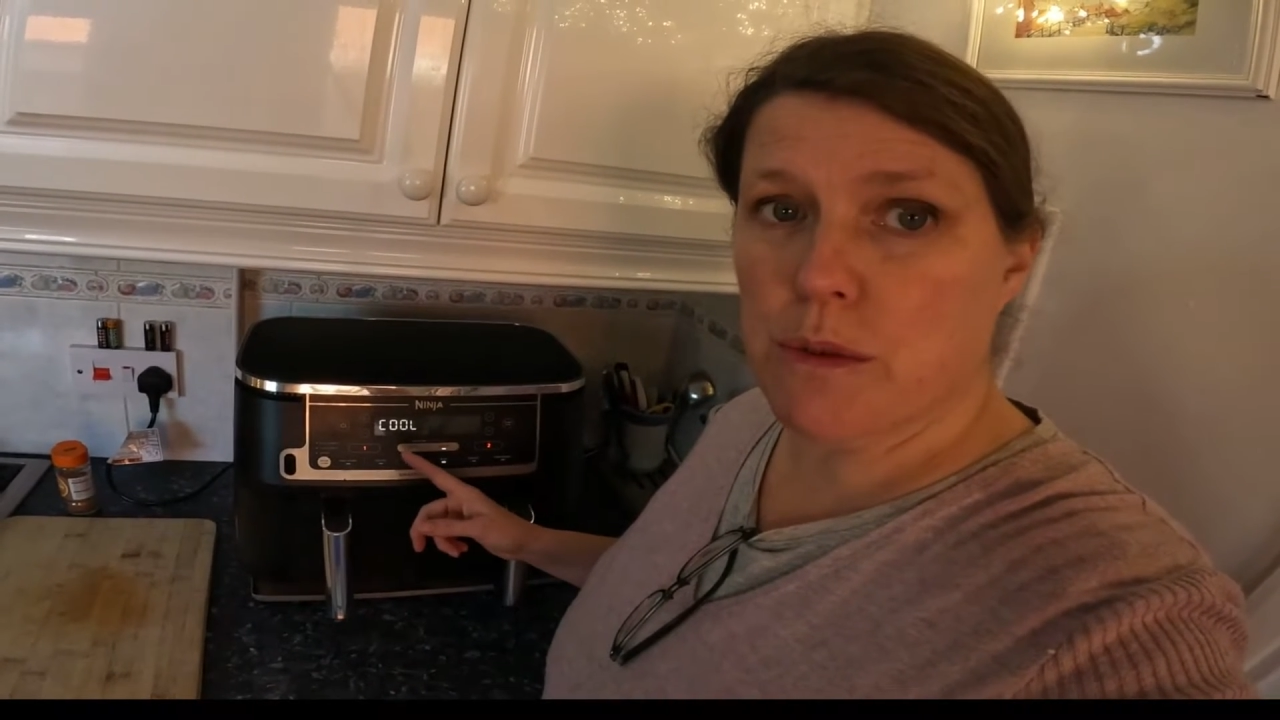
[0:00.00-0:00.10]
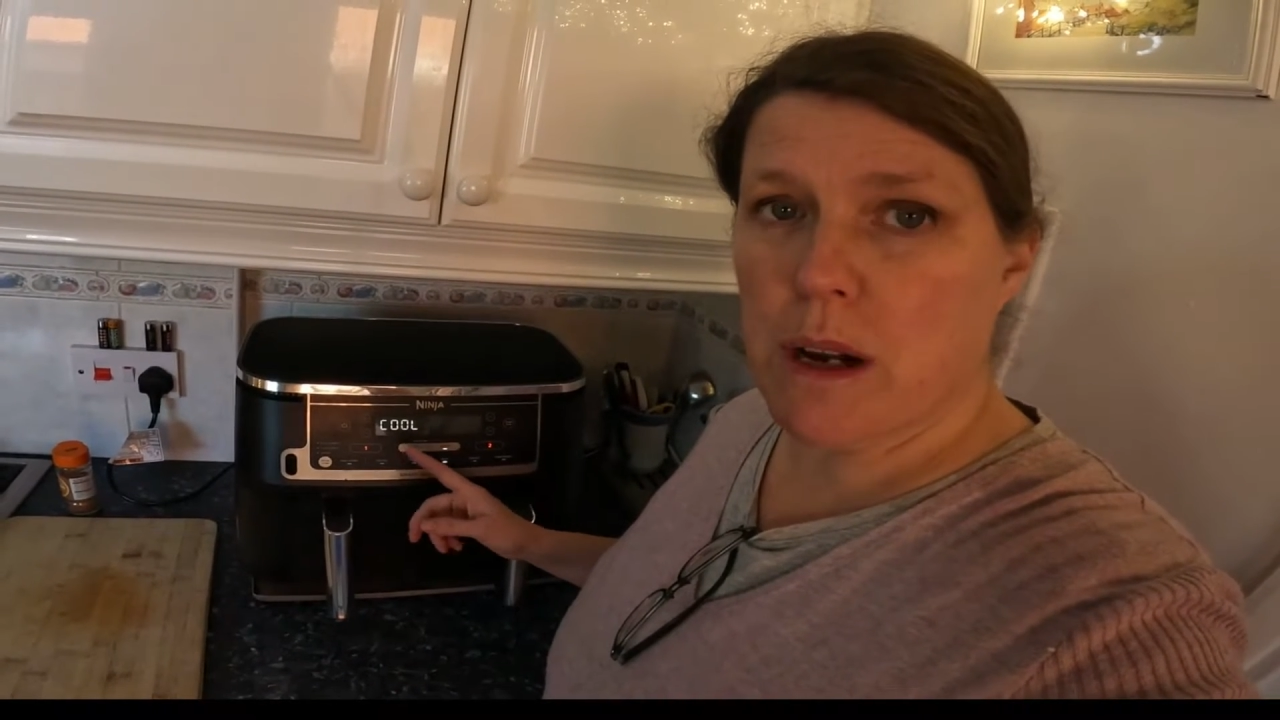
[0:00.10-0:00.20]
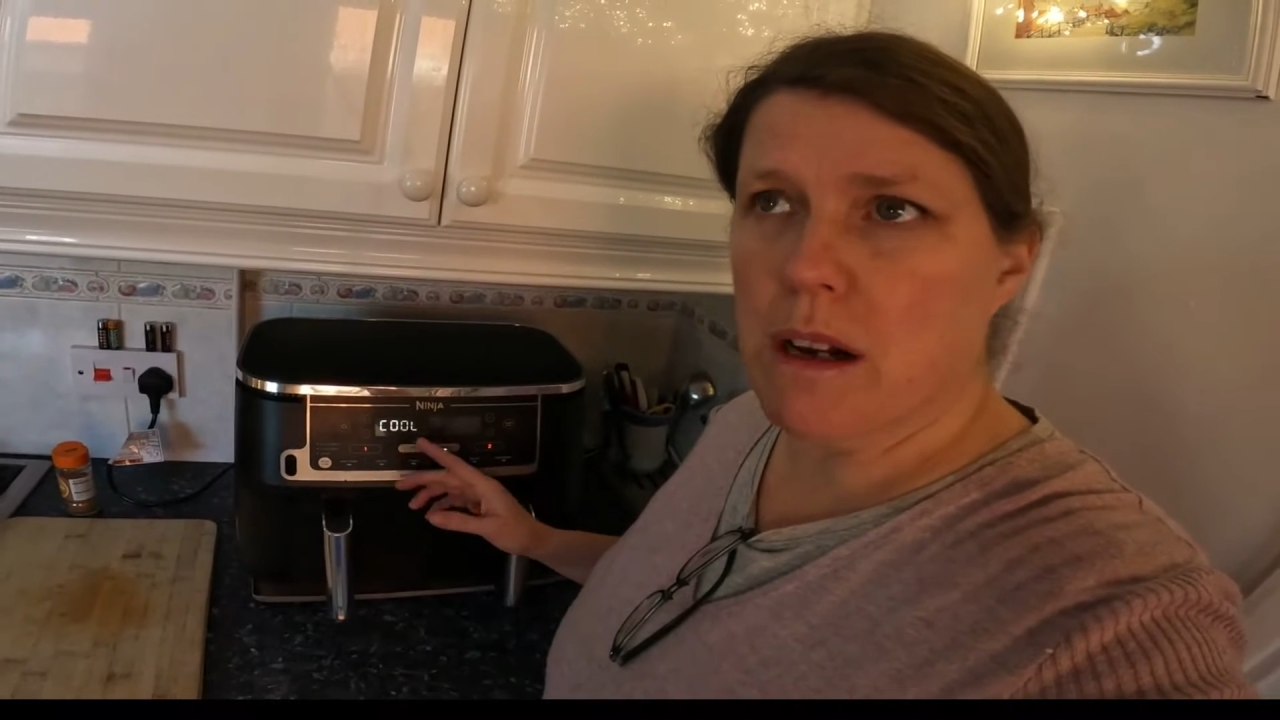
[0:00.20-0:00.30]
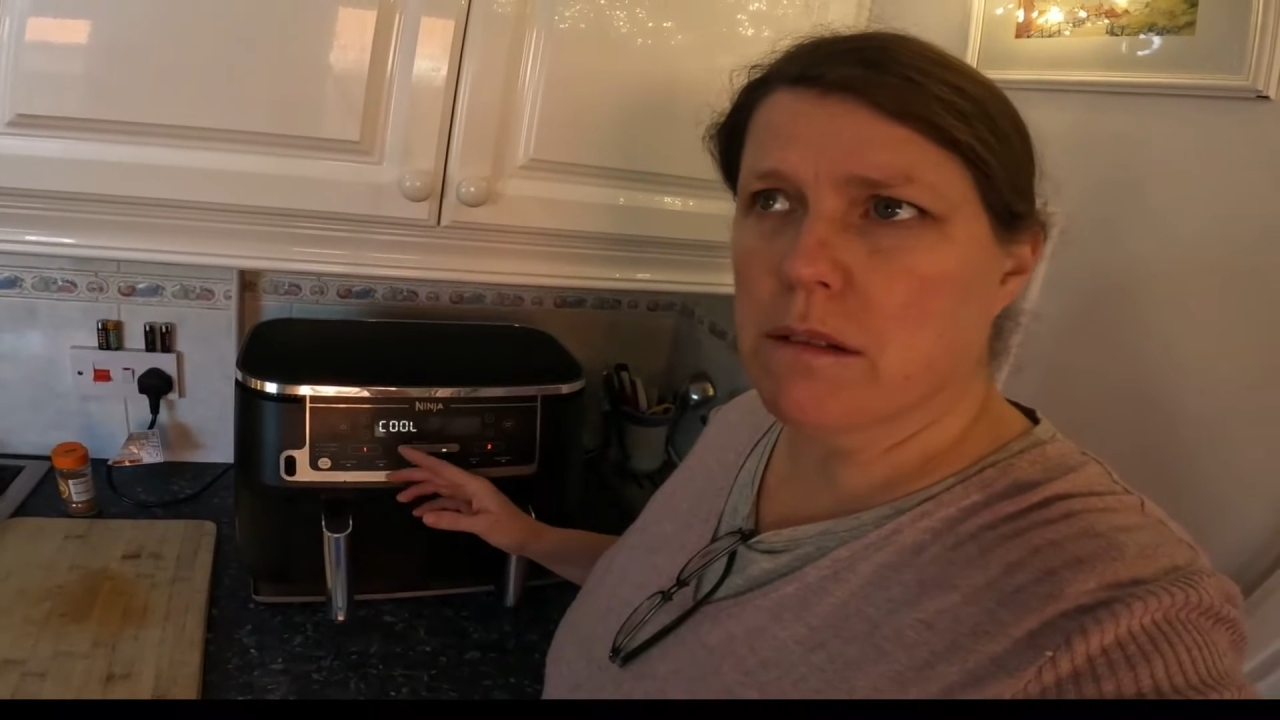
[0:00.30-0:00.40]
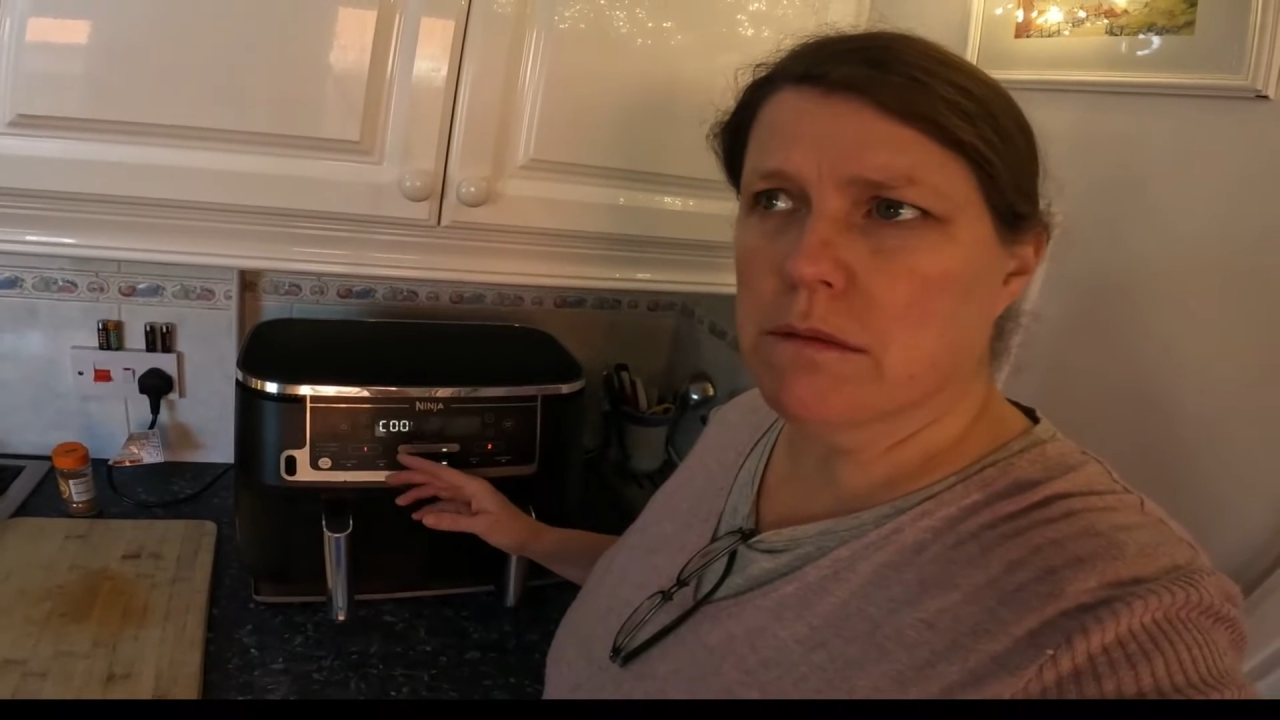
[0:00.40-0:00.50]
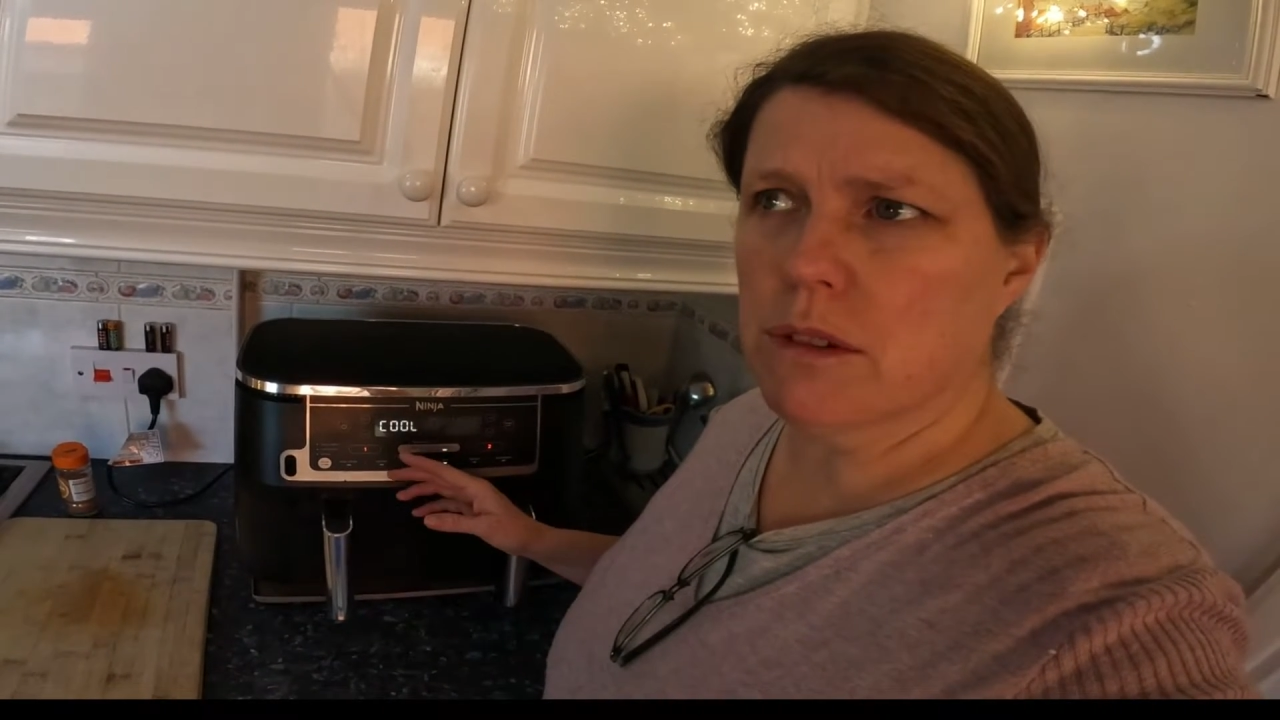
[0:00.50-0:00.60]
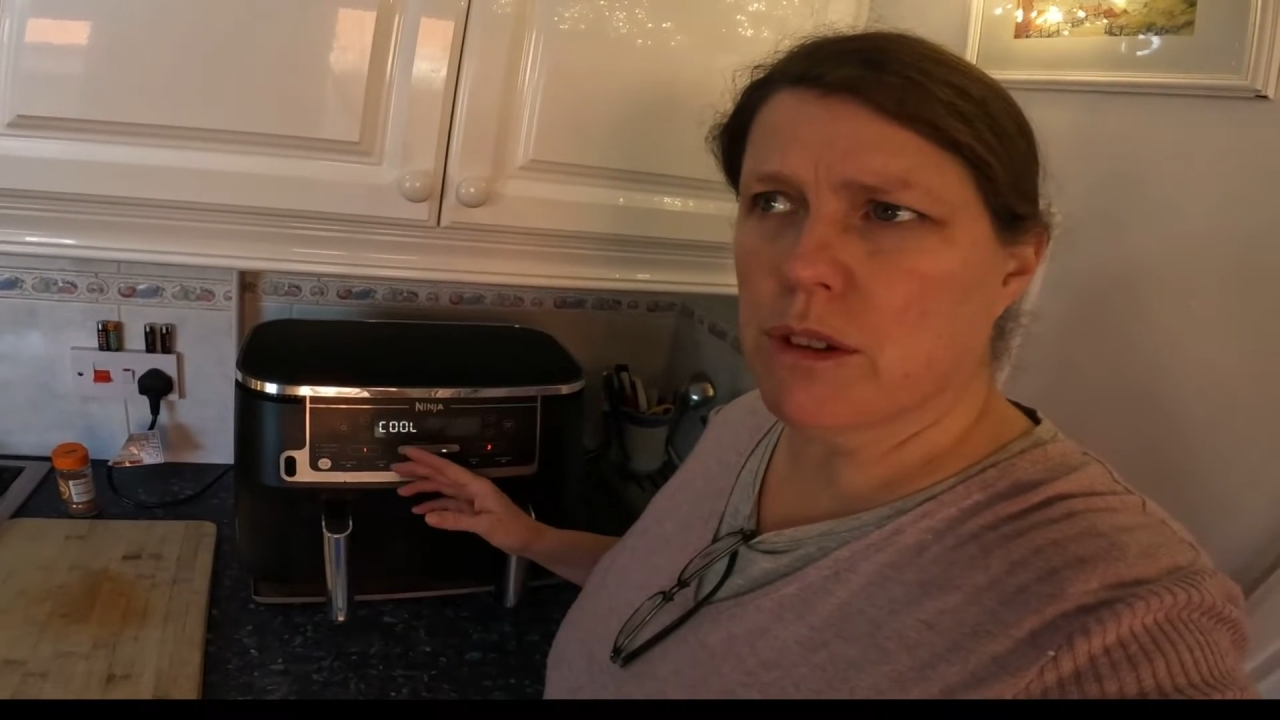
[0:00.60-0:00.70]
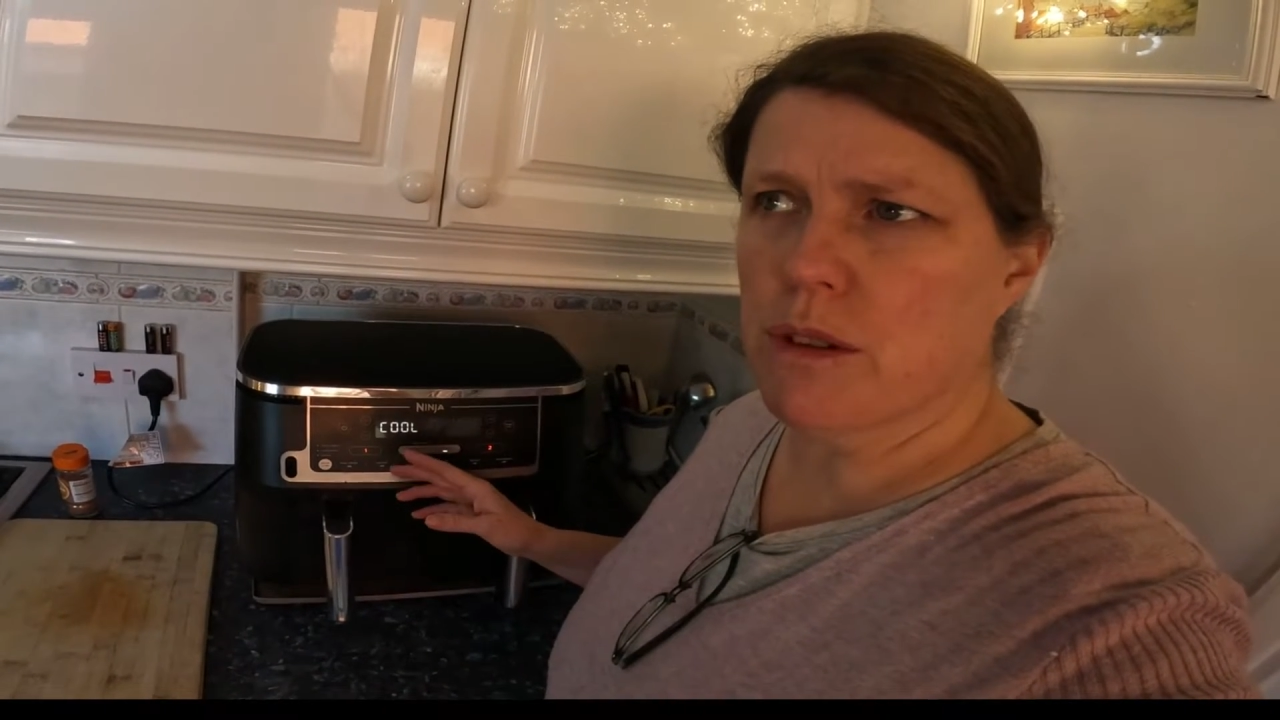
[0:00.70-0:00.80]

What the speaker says: not